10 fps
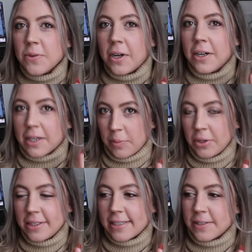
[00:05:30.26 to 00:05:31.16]
got a
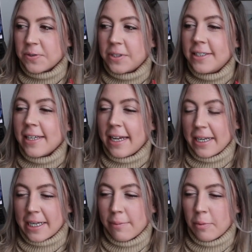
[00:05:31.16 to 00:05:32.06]
couple accessories
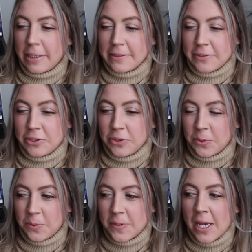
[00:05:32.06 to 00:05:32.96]
and a couple pairs of
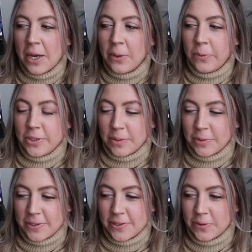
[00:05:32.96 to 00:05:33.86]
shoes, which I'm
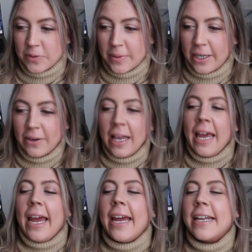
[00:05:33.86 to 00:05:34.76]
really stoked about.
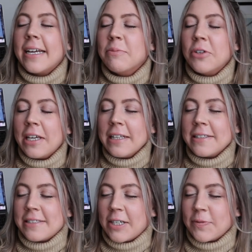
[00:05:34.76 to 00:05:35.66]
And I'm looking at the
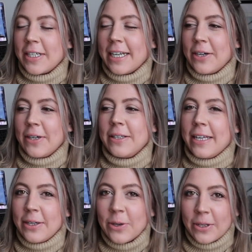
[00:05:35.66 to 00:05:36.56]
stuff right now. I
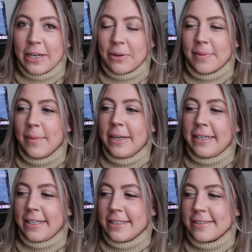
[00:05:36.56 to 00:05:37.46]
laid it all out on my
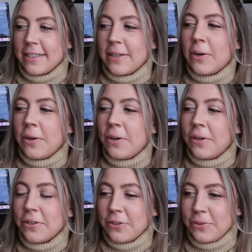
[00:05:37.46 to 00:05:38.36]
bed and it's like
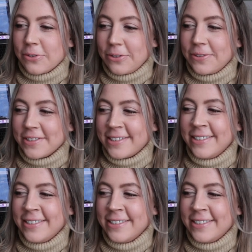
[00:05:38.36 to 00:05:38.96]
all neutrals.